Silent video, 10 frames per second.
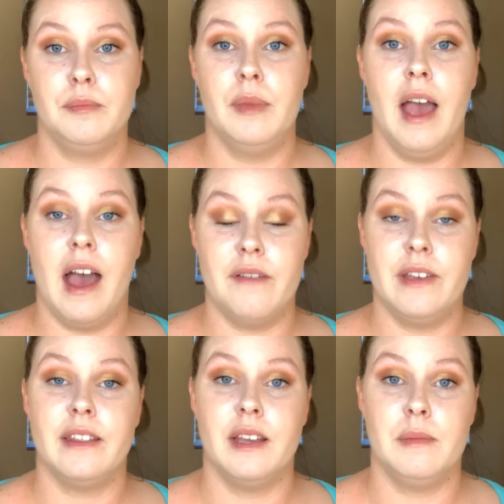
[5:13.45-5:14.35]

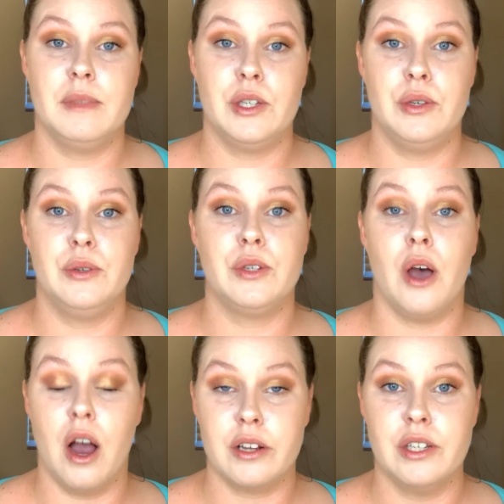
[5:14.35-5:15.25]
having them to
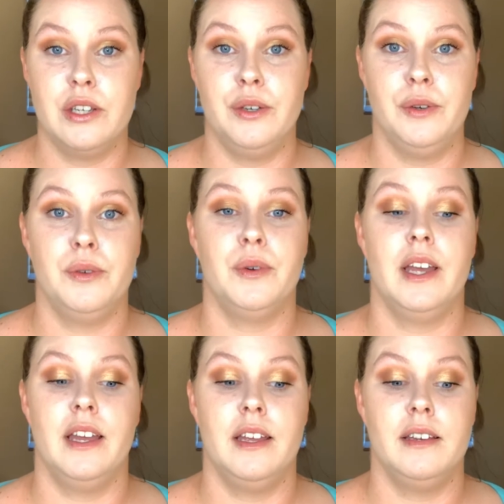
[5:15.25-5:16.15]
talk to
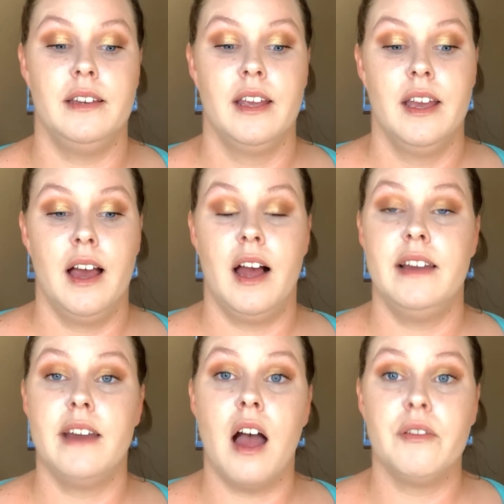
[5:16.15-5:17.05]
and
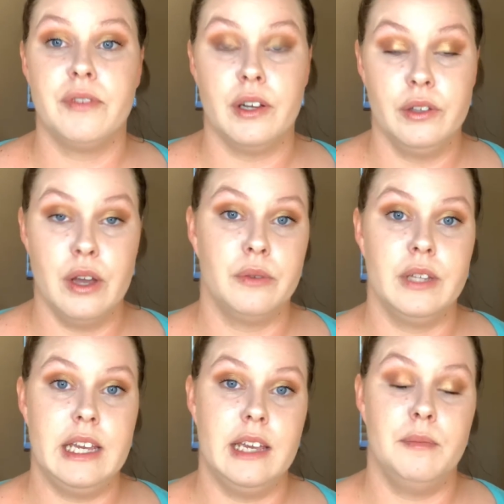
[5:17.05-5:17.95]
not feel
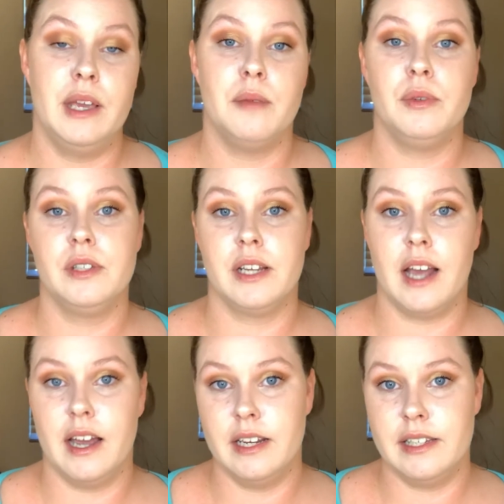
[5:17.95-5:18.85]
lonely and be able to
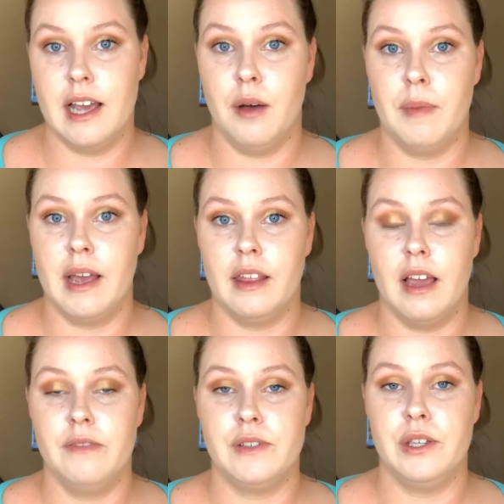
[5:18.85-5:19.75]
kind of tell my
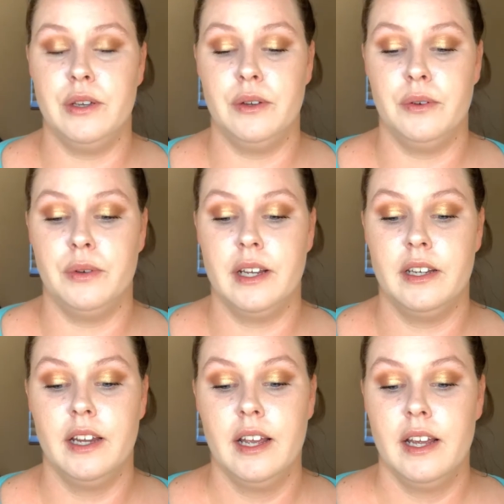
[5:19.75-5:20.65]
life to,
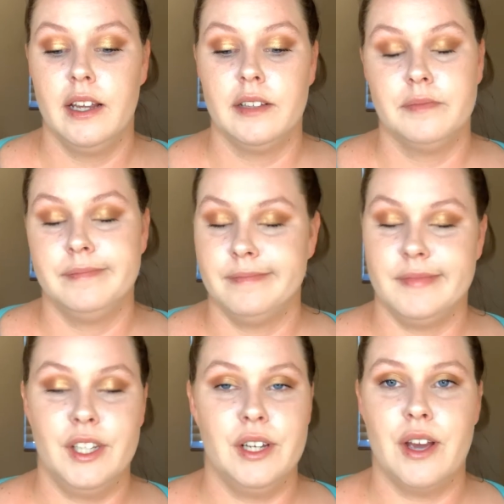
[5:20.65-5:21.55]
and
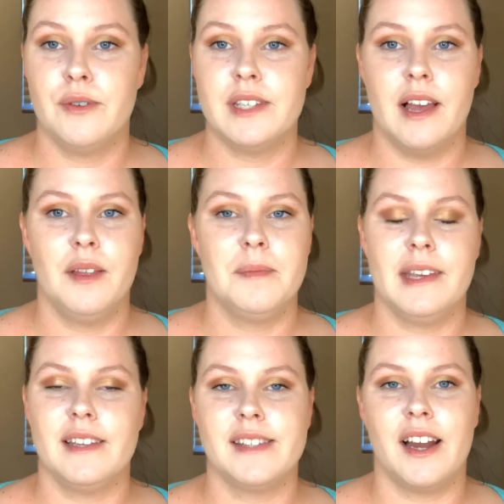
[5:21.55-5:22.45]
tell them
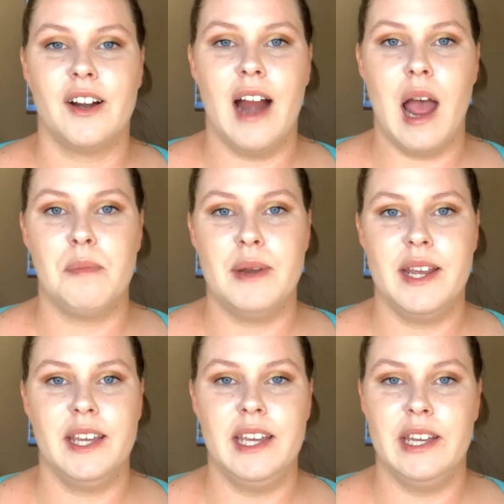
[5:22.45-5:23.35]
things that are
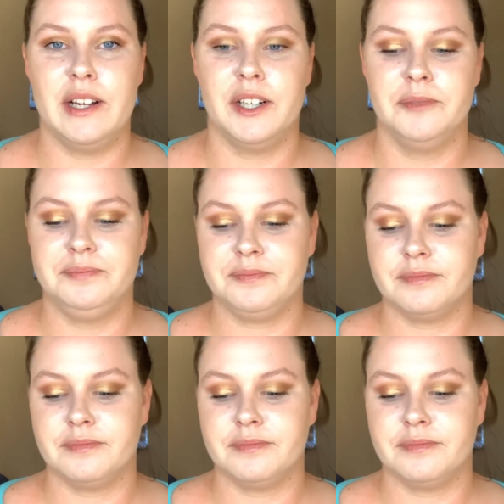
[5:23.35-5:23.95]
happening here.